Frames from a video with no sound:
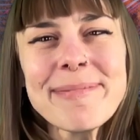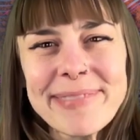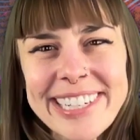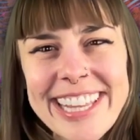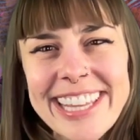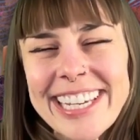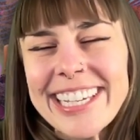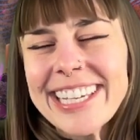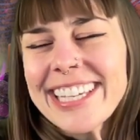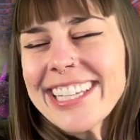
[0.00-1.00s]

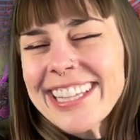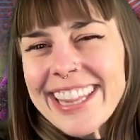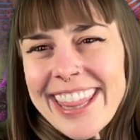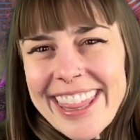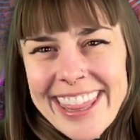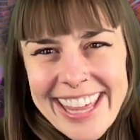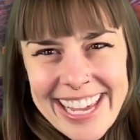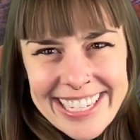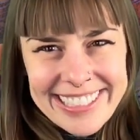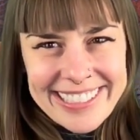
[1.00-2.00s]
Breathing in,
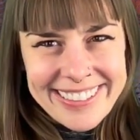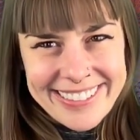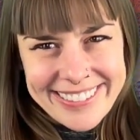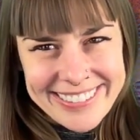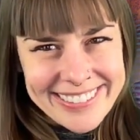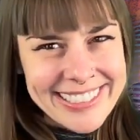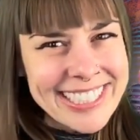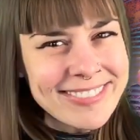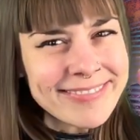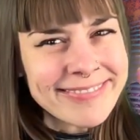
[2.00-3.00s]
thank you.
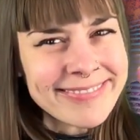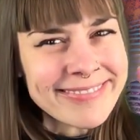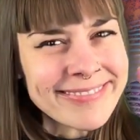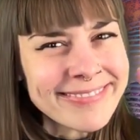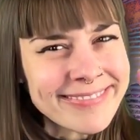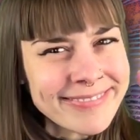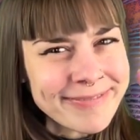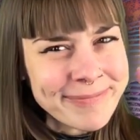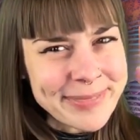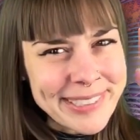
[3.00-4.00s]

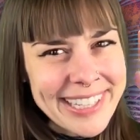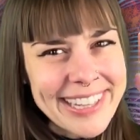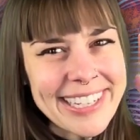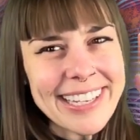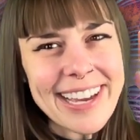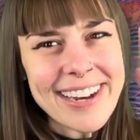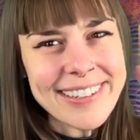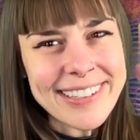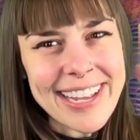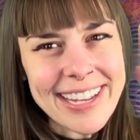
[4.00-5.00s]
Breathing
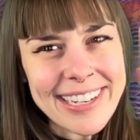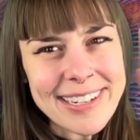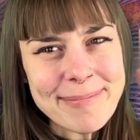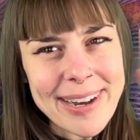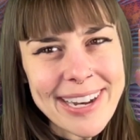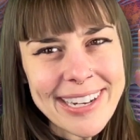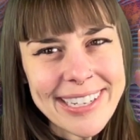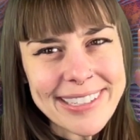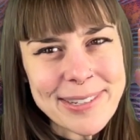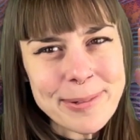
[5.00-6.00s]
out, am
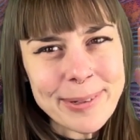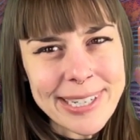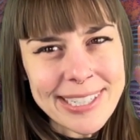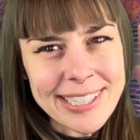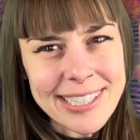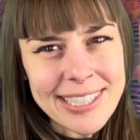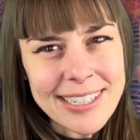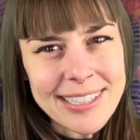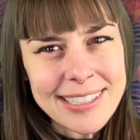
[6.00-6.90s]
I aware?